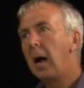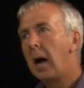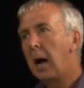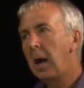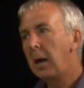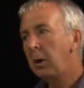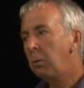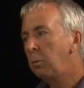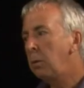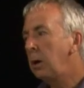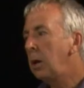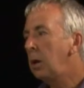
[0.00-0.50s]

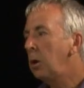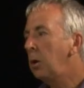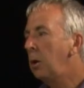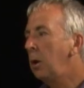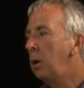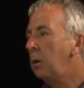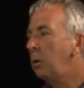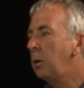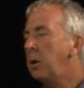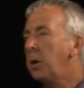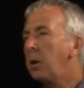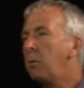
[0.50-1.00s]
And we can
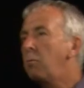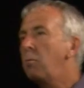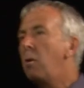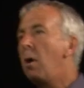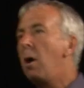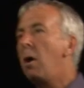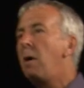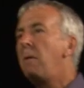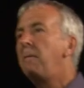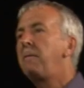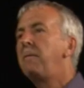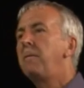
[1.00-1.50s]
look at a
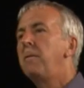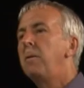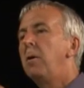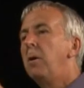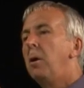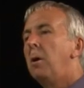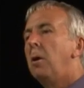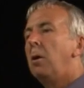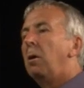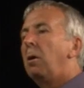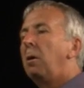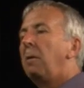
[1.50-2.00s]
graph
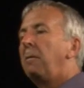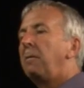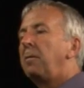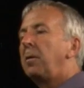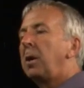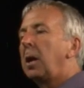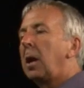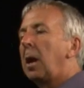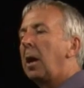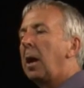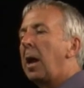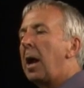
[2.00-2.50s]
of
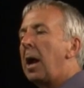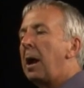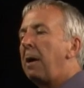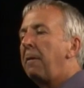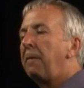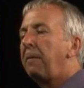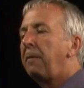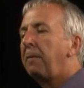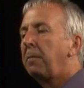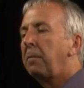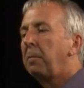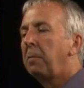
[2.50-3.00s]
little
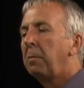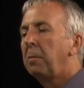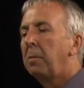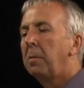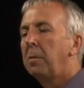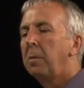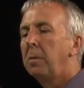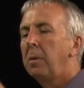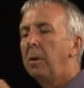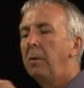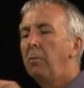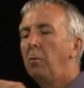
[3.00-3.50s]
f,
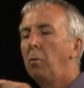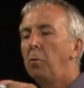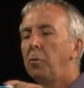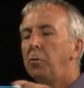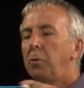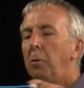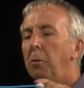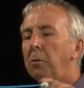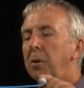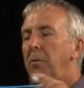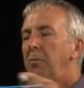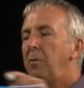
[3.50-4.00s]
There are all
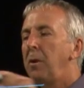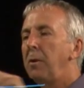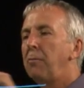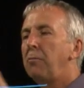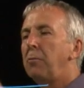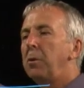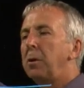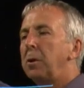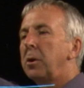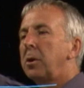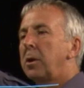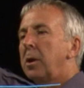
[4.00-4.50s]
sorts of
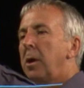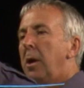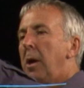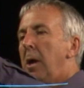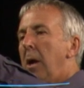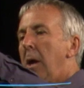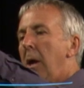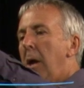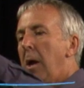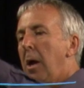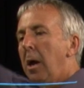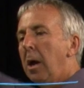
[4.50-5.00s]
different
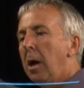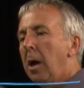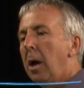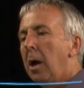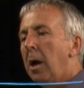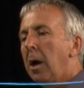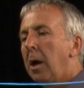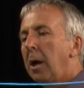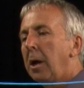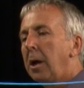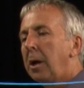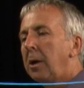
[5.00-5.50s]

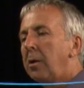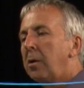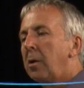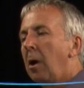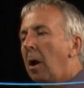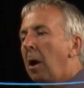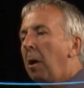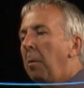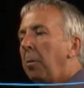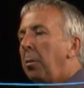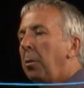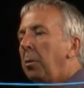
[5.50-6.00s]
uh,
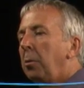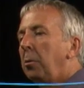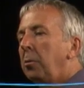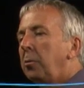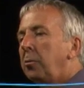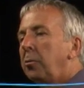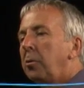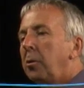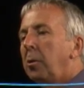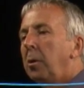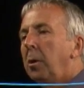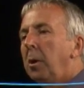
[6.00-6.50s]

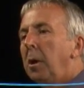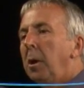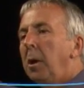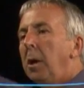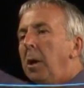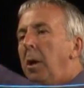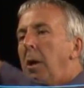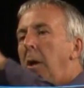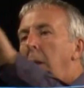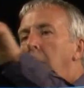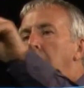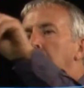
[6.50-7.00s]
examples.
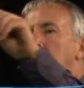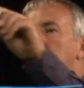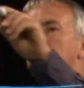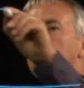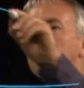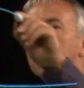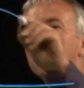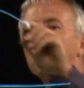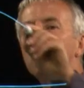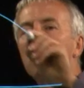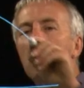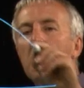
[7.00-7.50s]

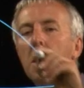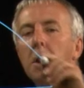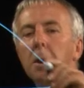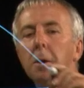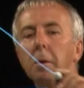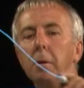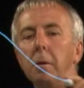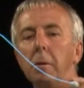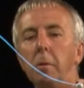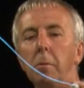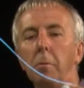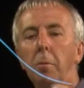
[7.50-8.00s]
Here's
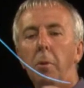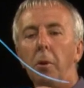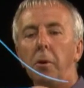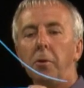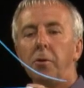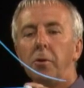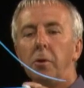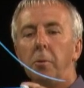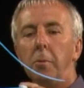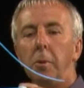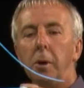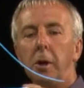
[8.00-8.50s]
one
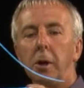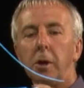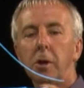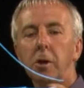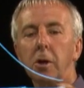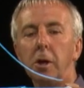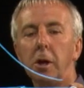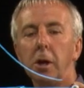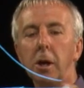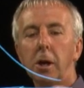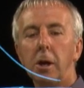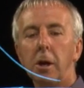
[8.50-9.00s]

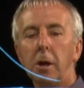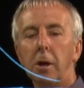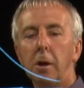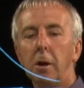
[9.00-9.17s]
possibility.